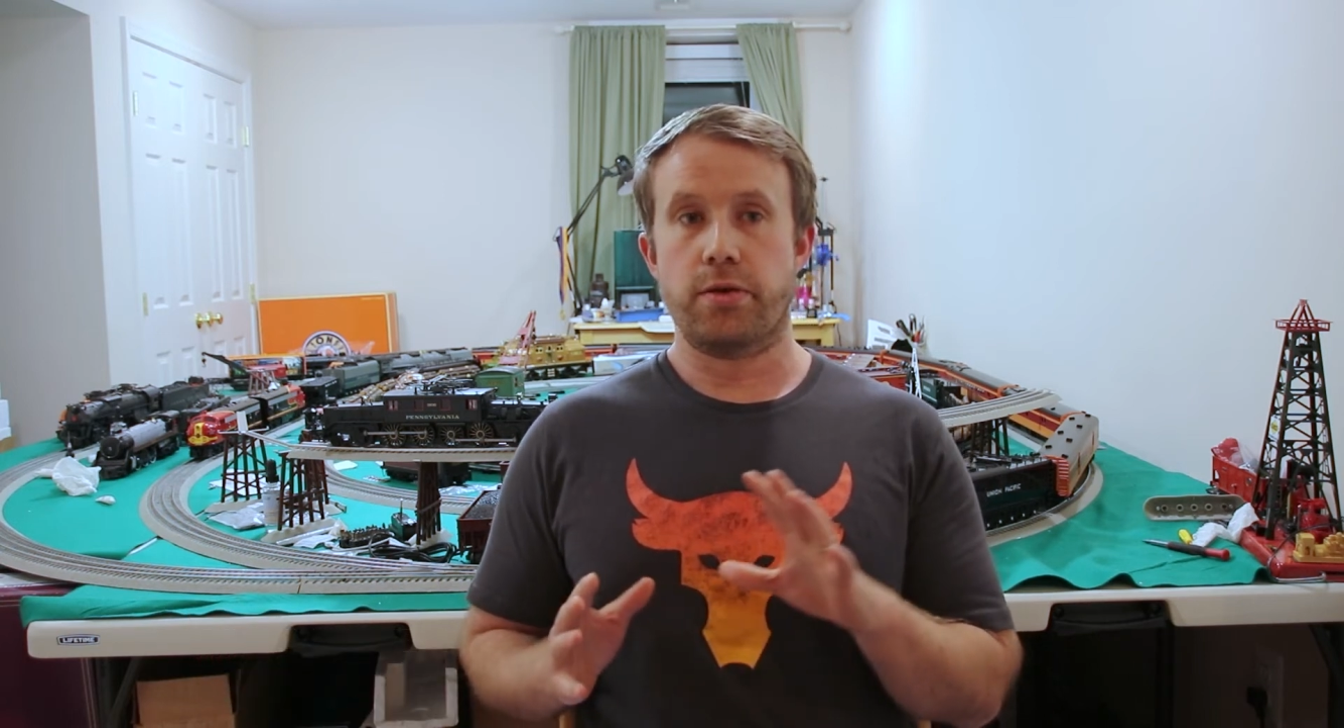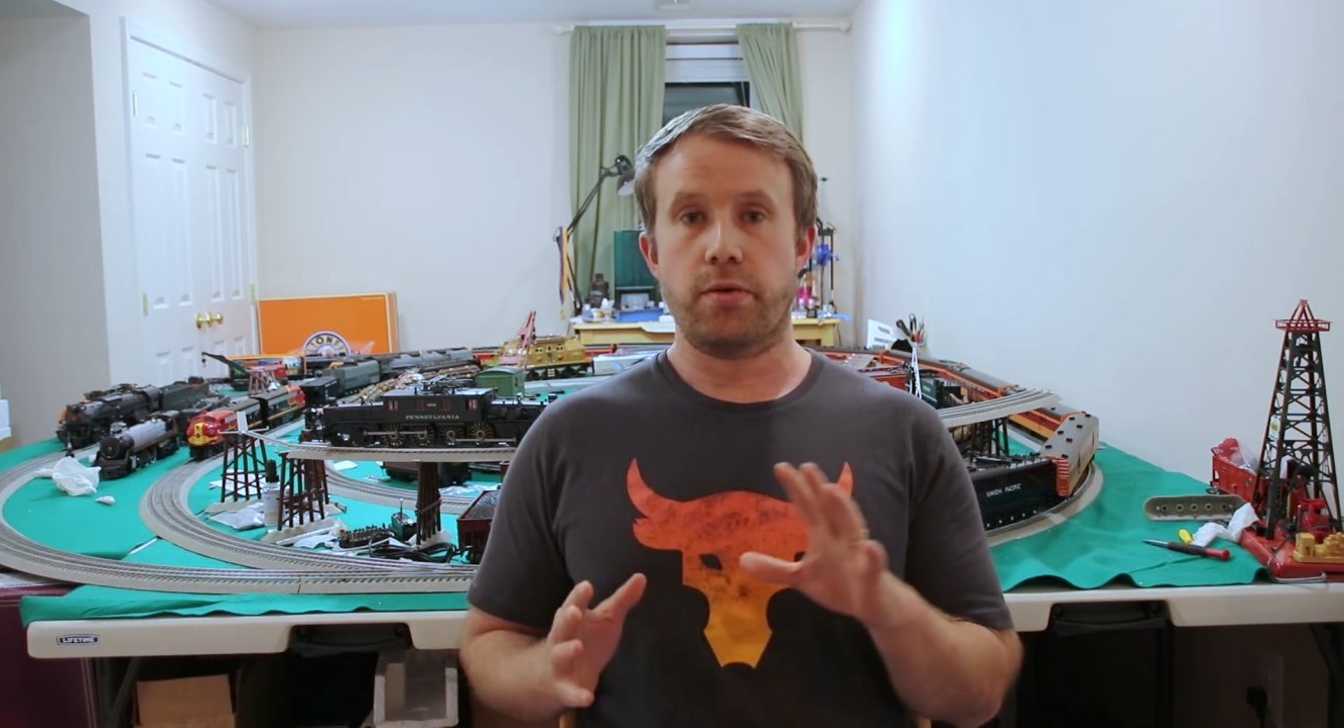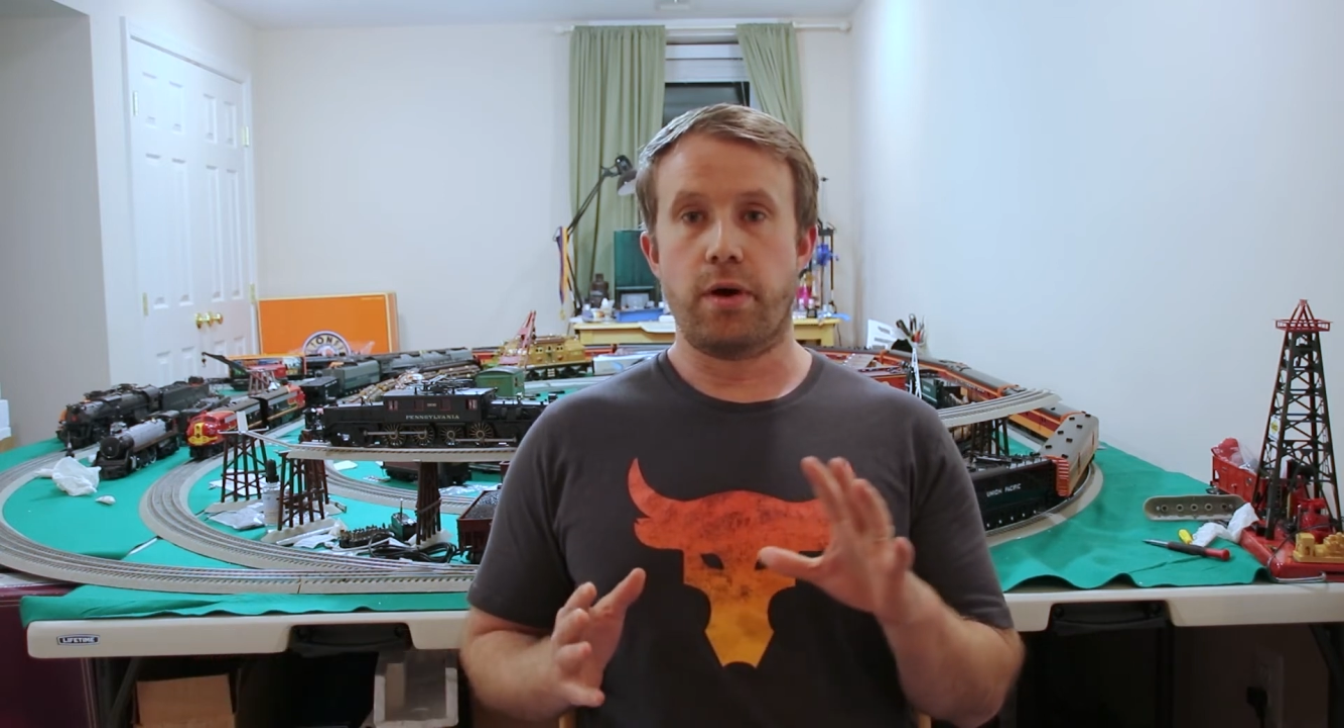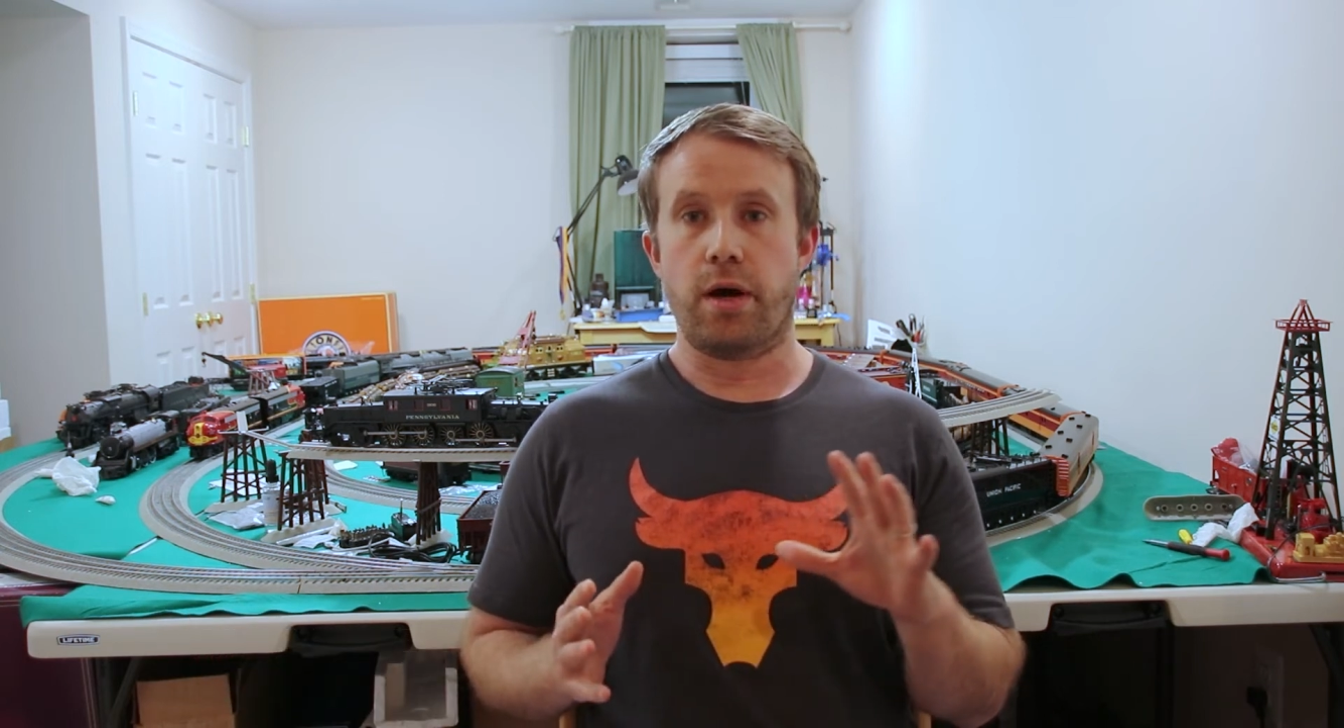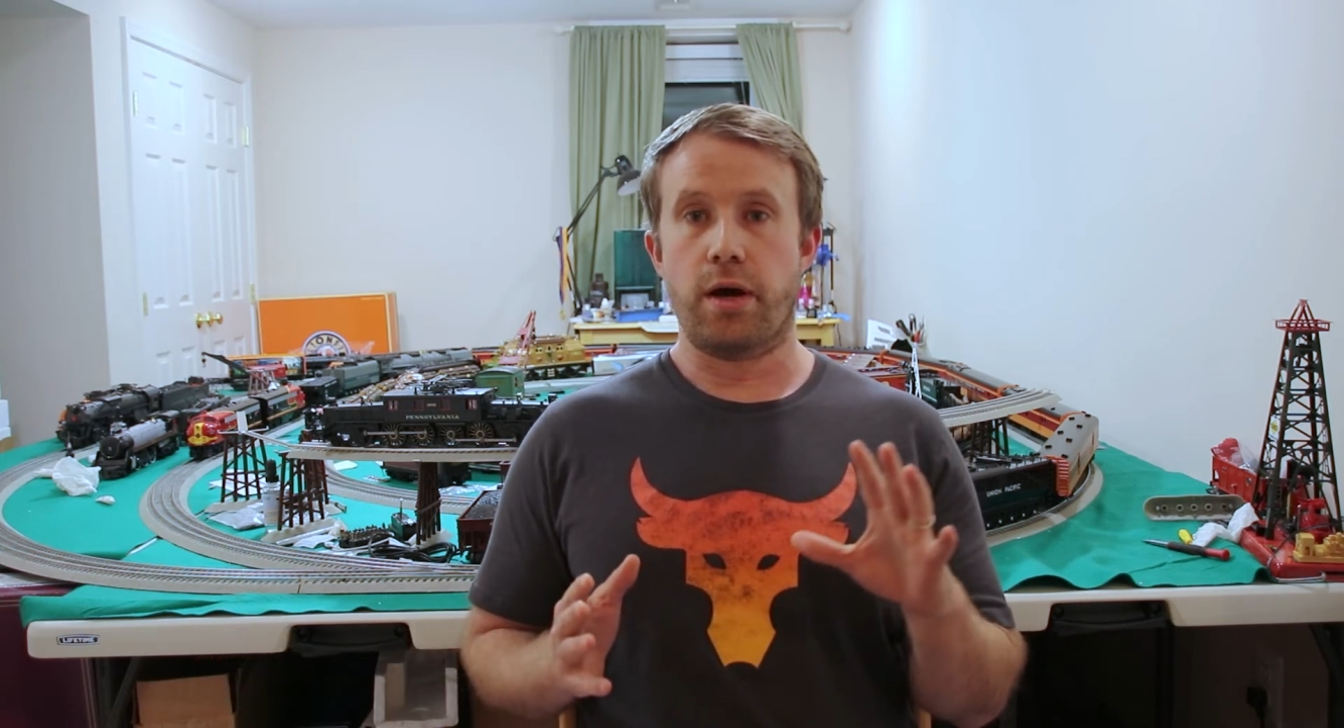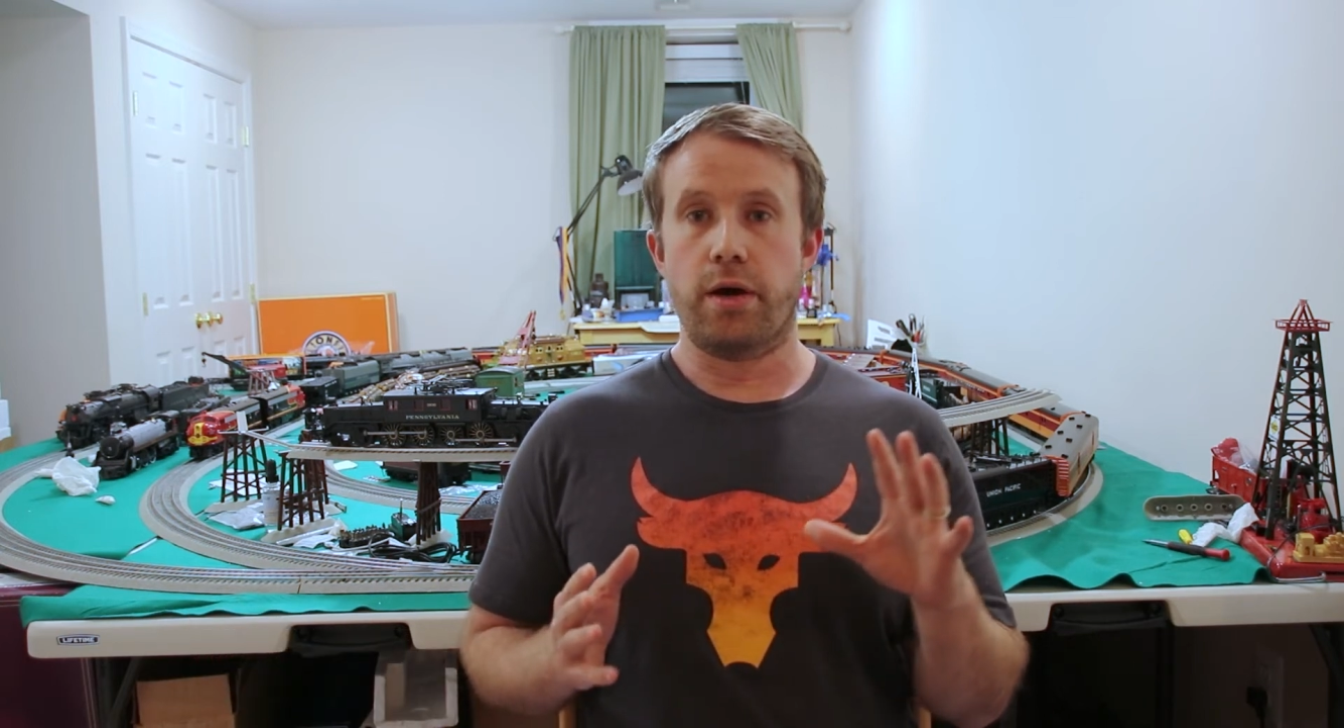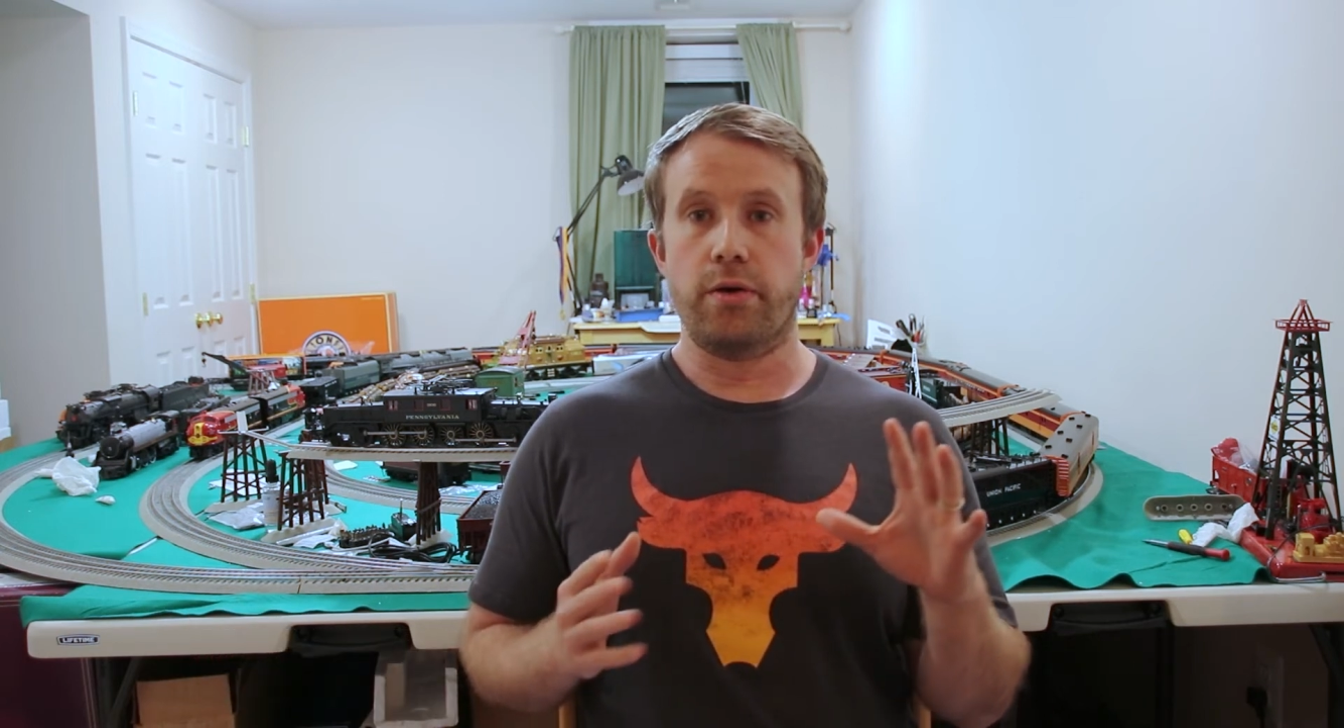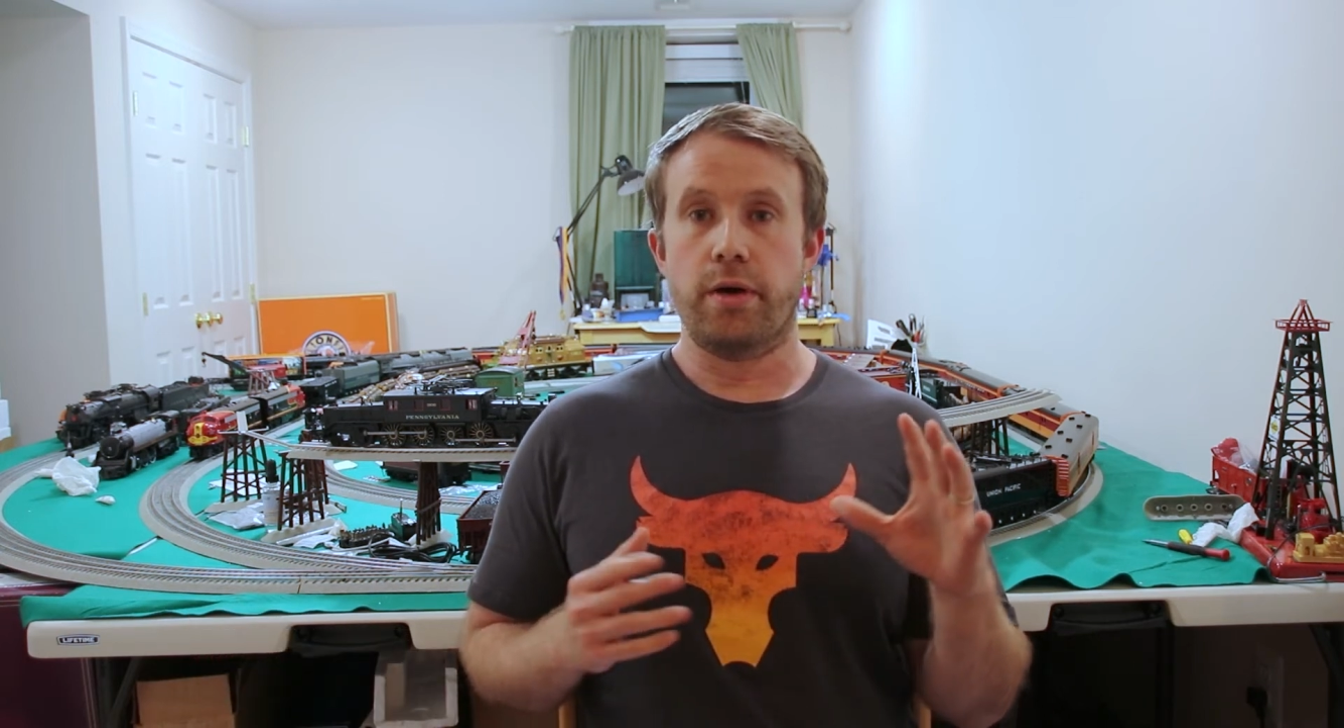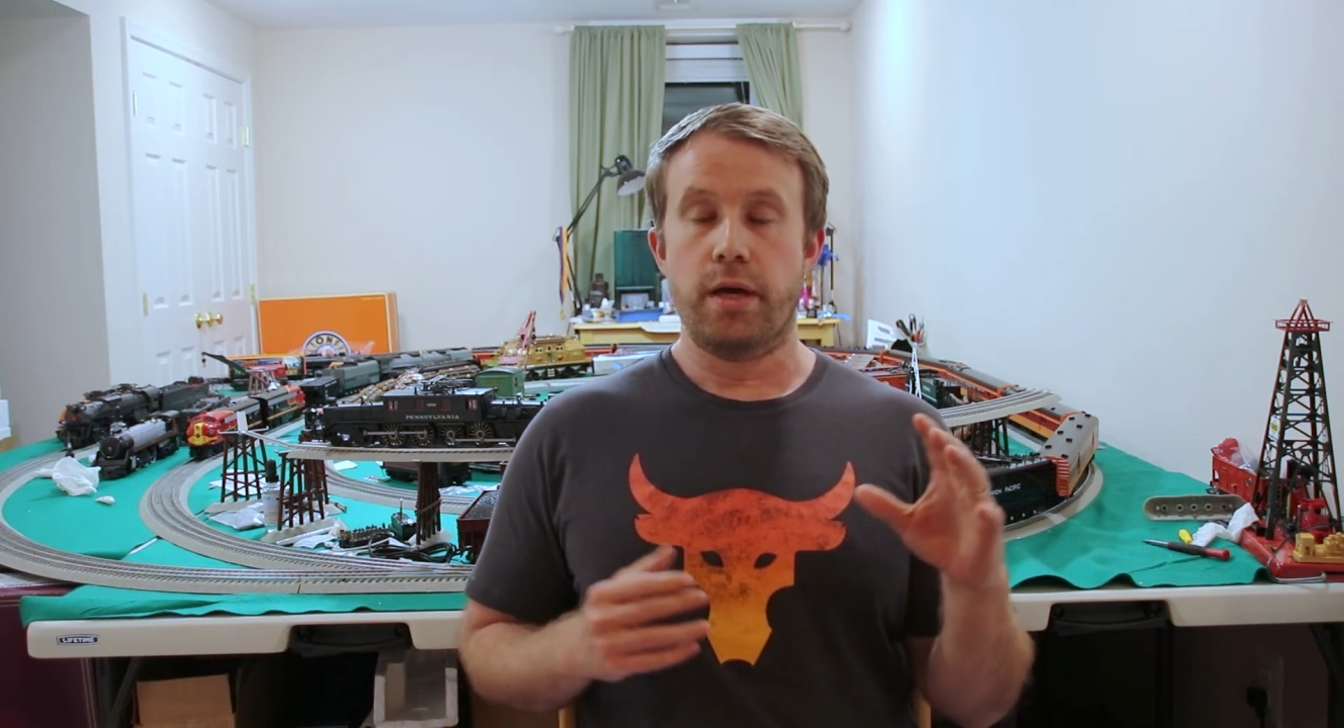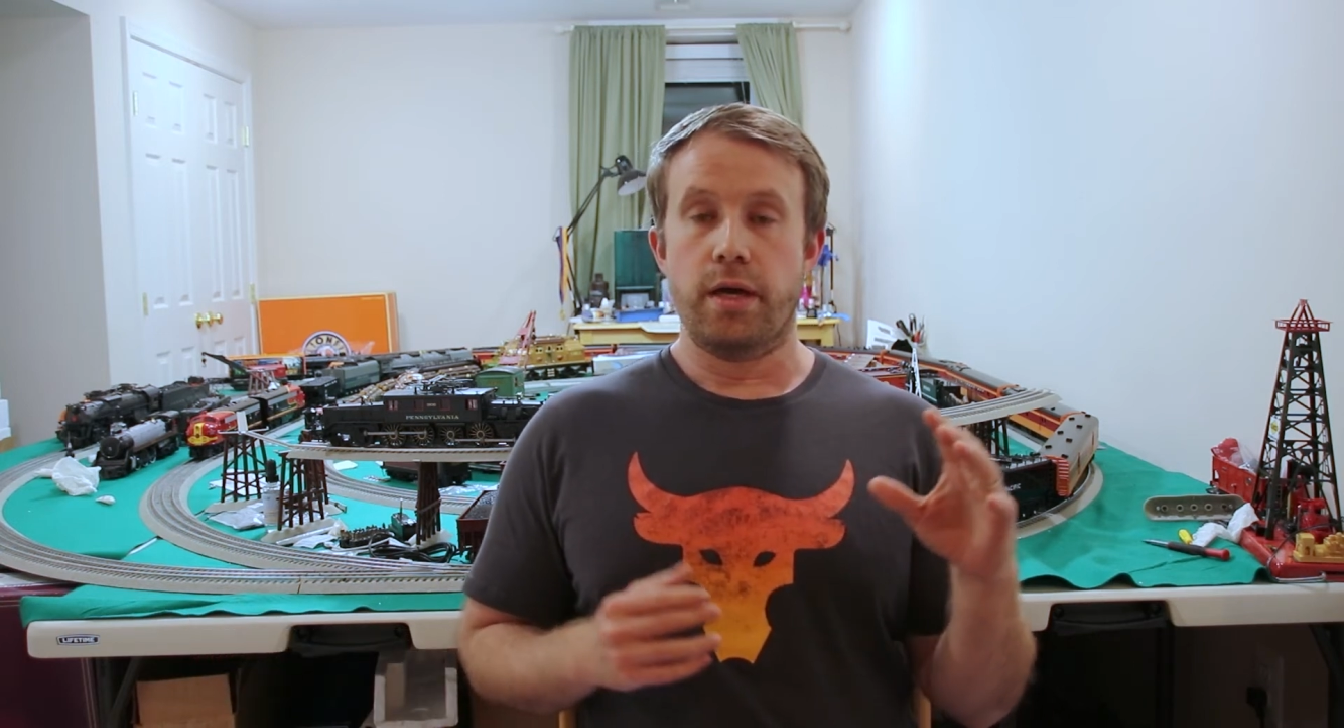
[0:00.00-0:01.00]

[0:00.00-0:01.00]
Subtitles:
there are